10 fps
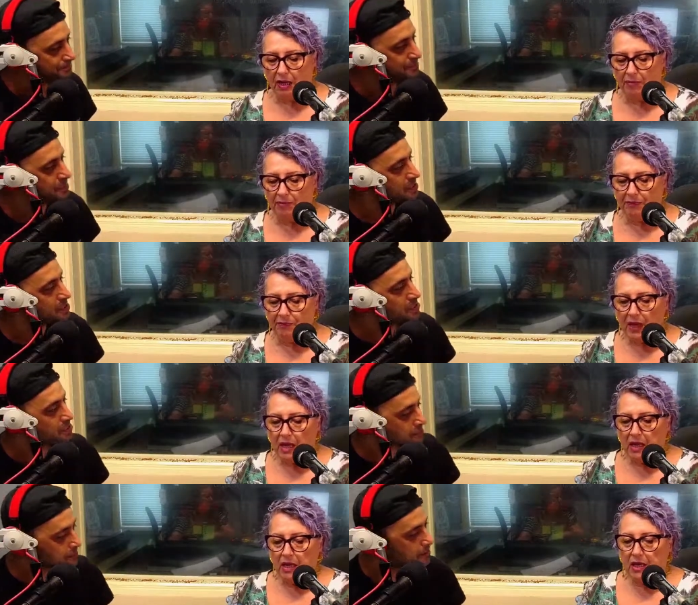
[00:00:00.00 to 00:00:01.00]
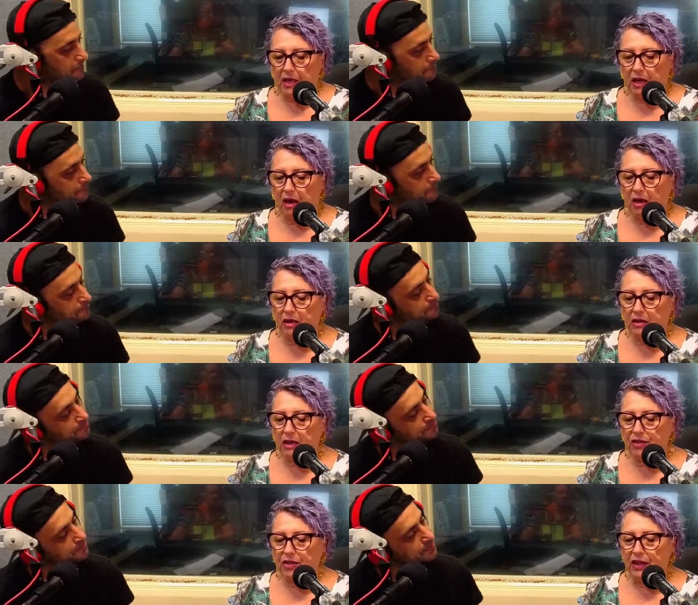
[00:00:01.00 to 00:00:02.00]
Speaker 1: Um, I,
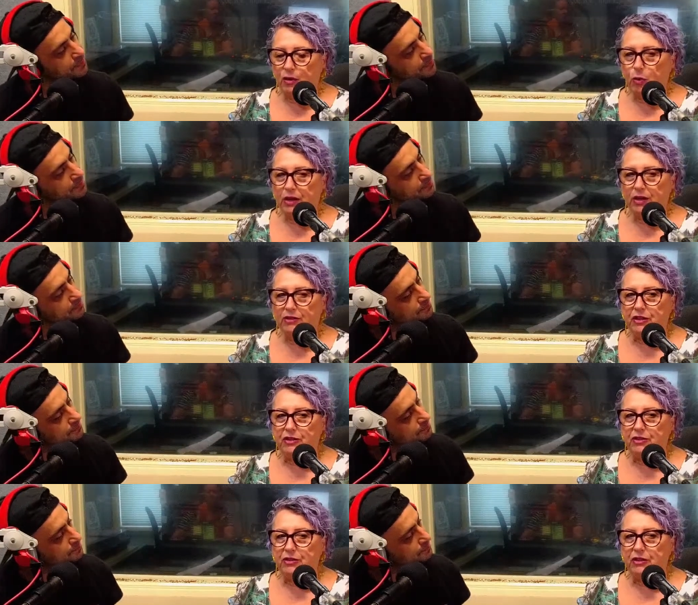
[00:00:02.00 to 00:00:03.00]
I, think when I did